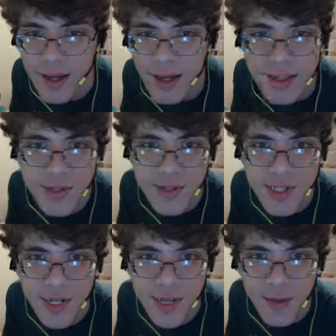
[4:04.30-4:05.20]
So
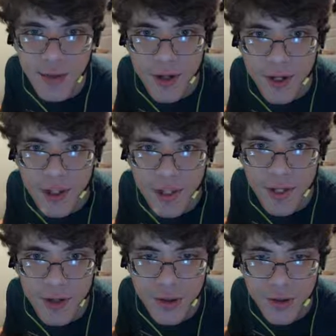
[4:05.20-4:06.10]
say I want
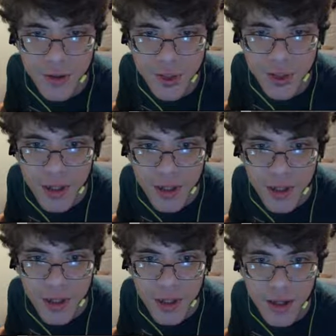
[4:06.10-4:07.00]
to
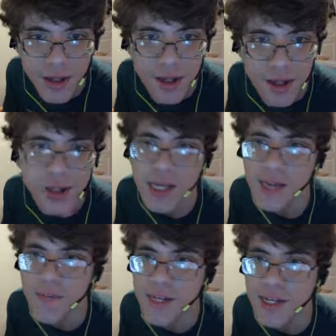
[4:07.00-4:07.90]

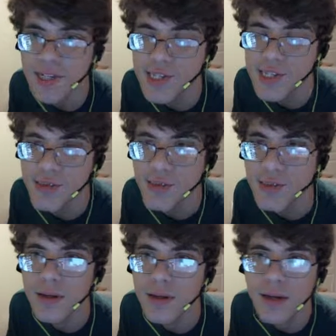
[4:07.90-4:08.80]
keep this.
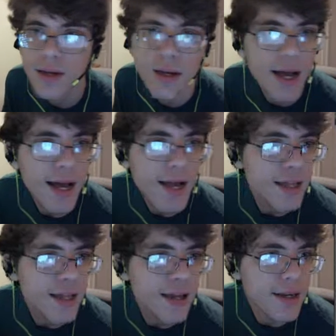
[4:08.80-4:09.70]
I
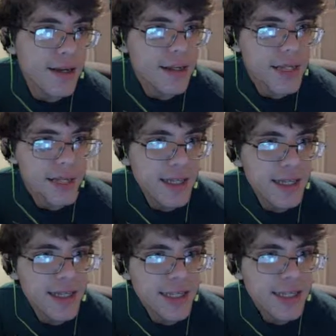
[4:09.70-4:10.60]
can take
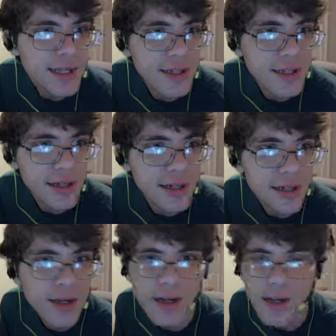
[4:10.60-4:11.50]
this,
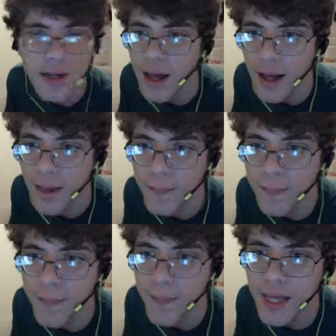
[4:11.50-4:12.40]
and
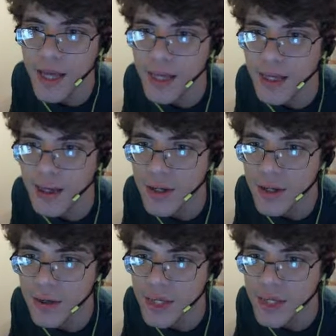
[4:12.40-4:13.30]
I can
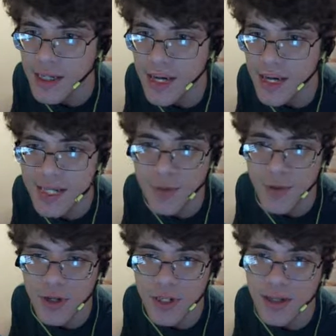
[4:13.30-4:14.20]
do a
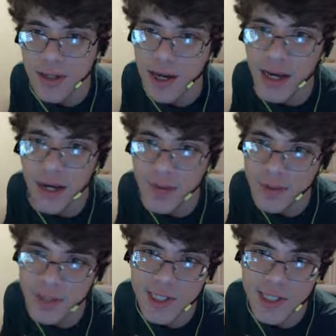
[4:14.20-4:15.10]
export, which
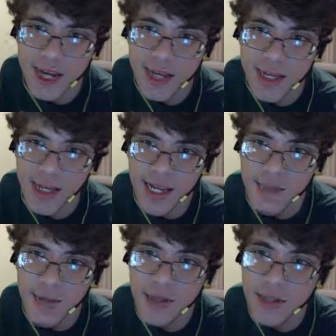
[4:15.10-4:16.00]
means that I can
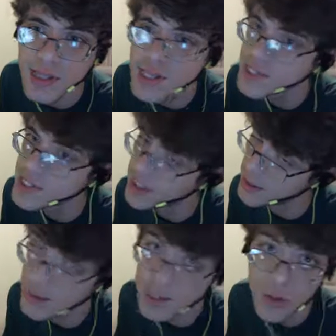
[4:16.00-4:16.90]
export this, download
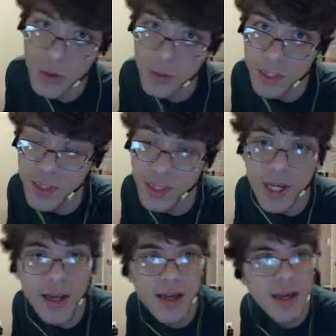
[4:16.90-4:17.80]
as a normal PNG.